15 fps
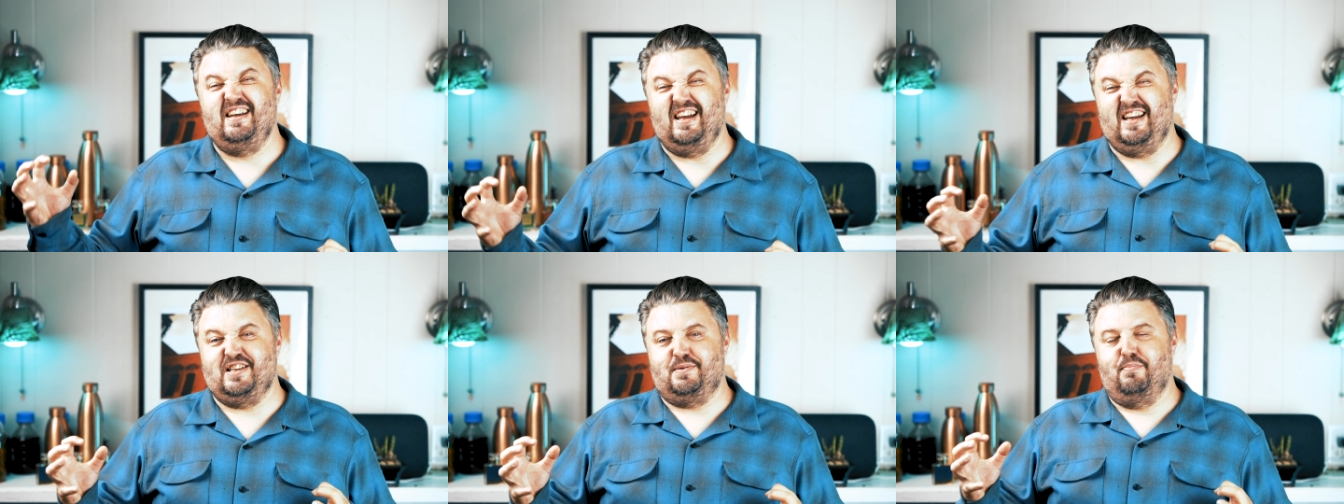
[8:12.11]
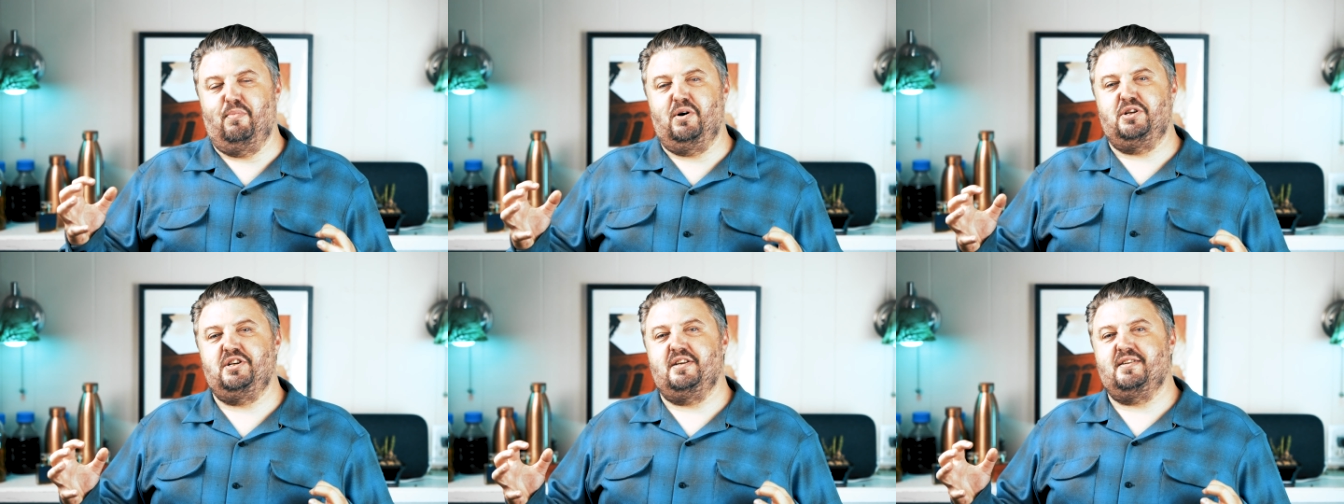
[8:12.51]
as
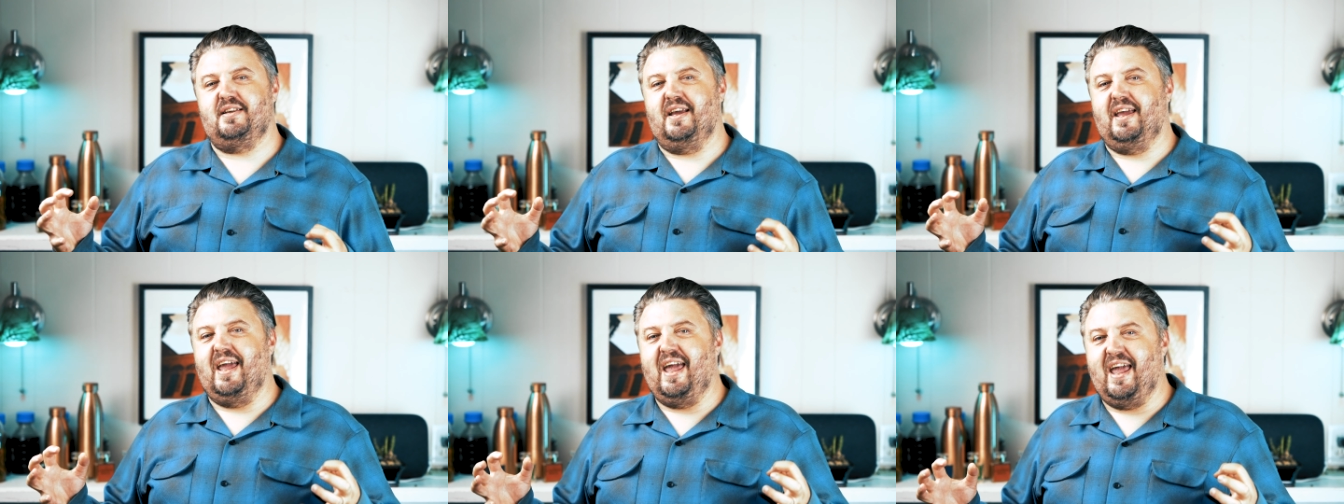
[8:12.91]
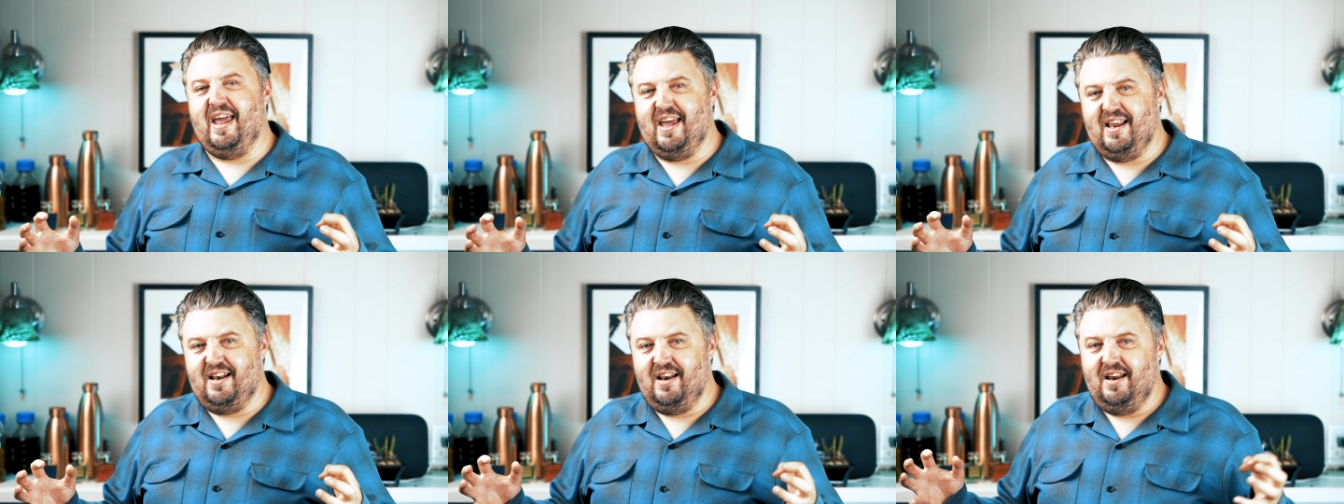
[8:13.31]
much as I
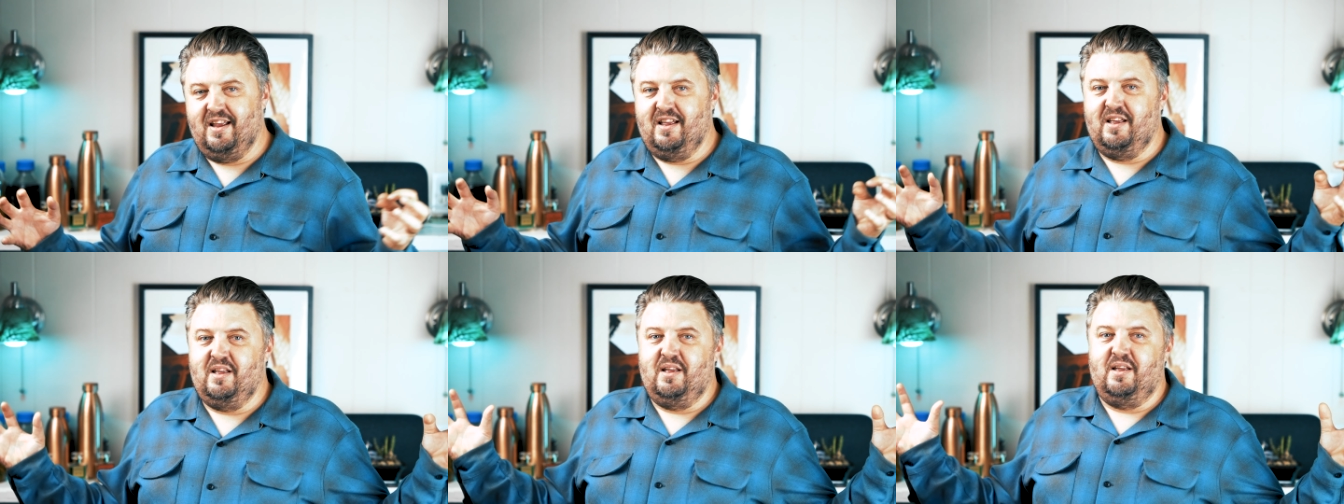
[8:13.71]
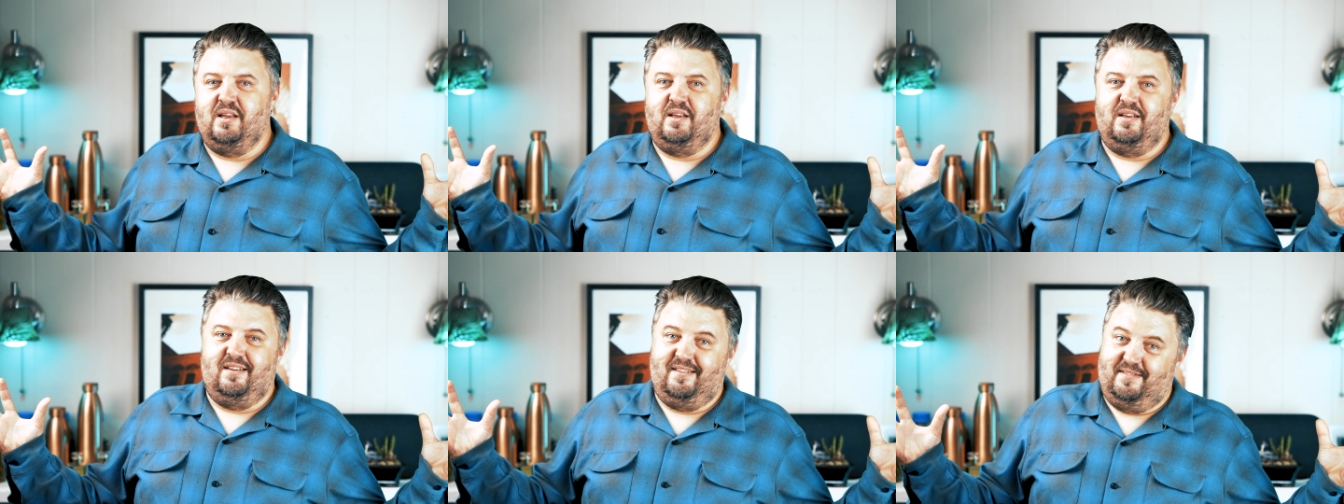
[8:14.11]
can
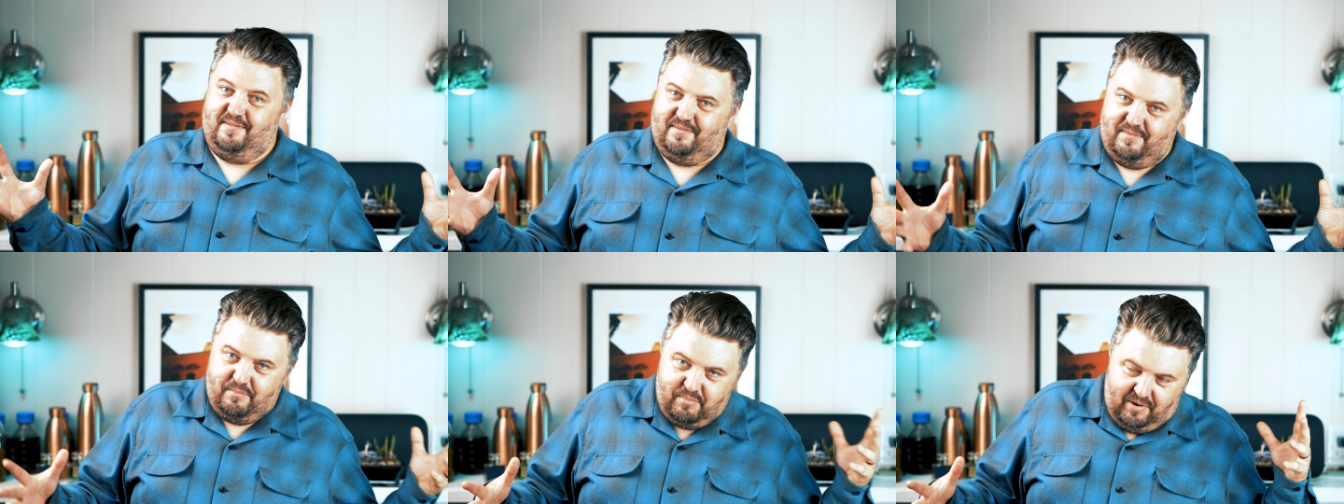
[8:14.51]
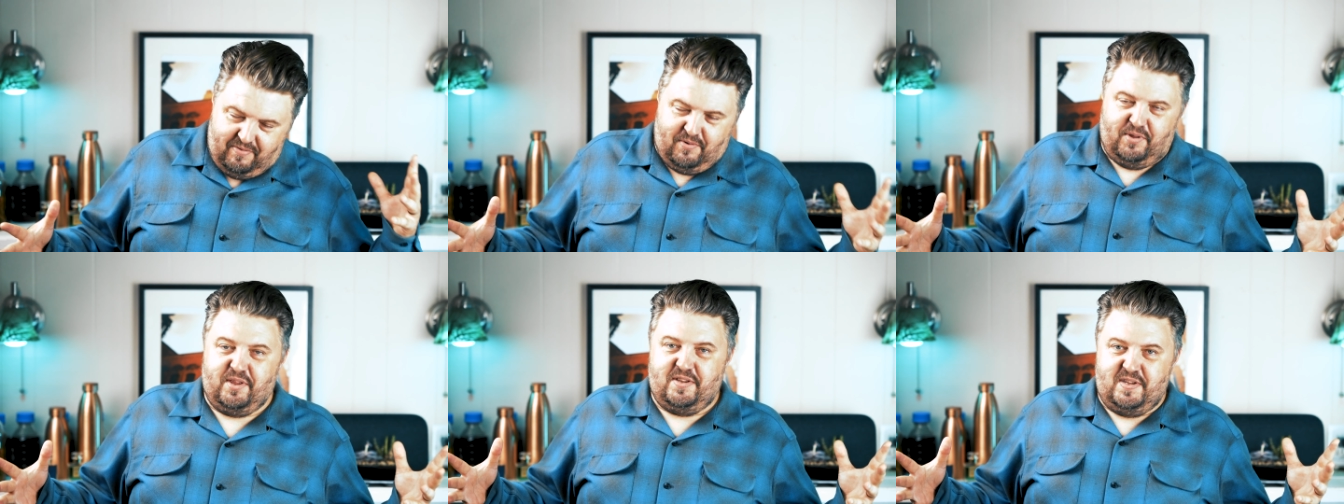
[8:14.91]

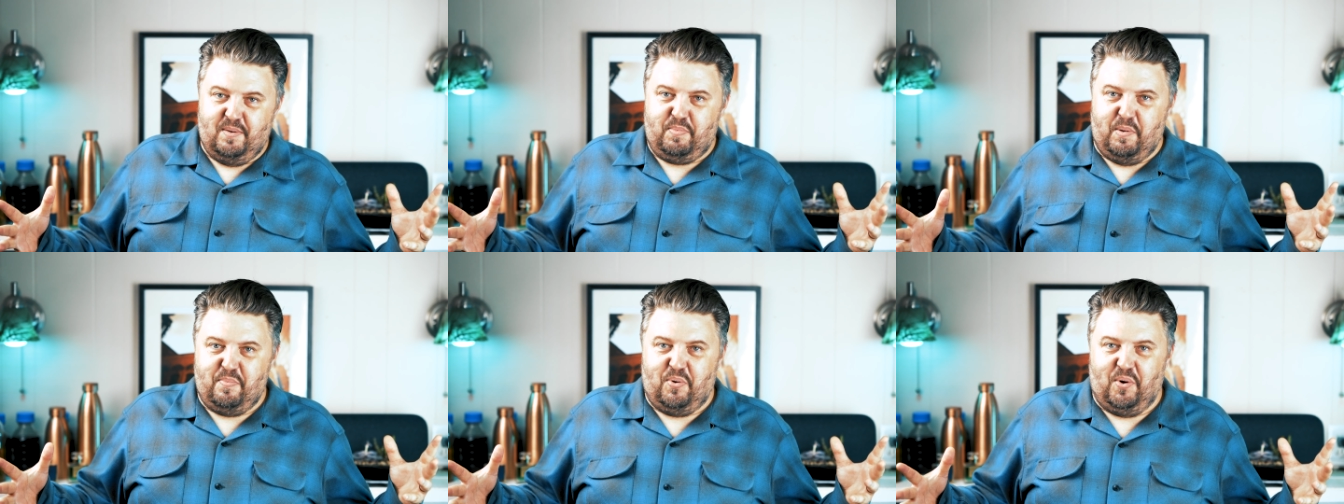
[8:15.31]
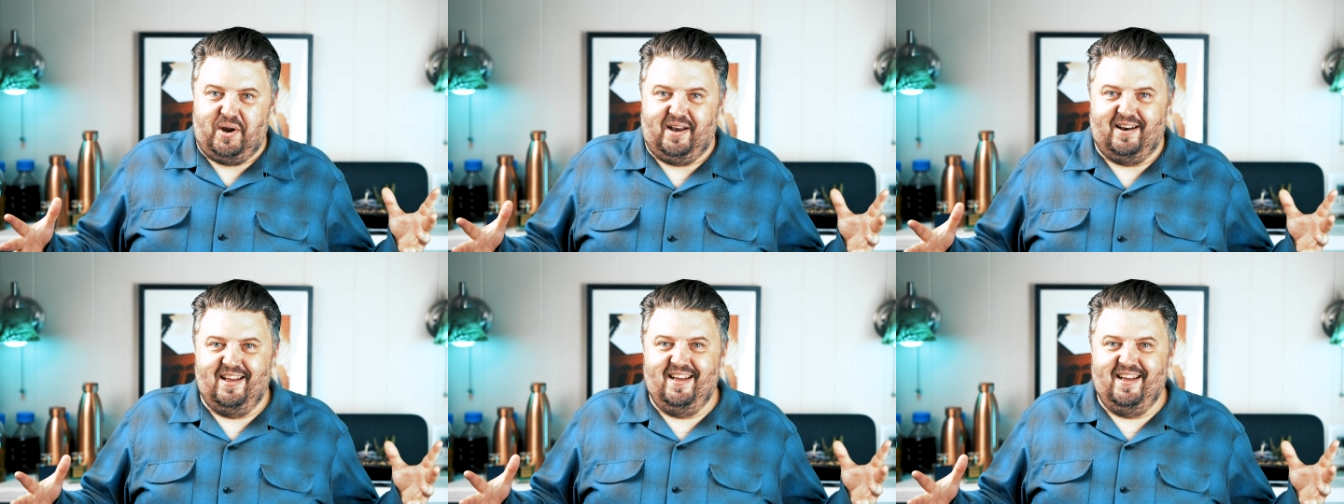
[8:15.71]
before the tipping point.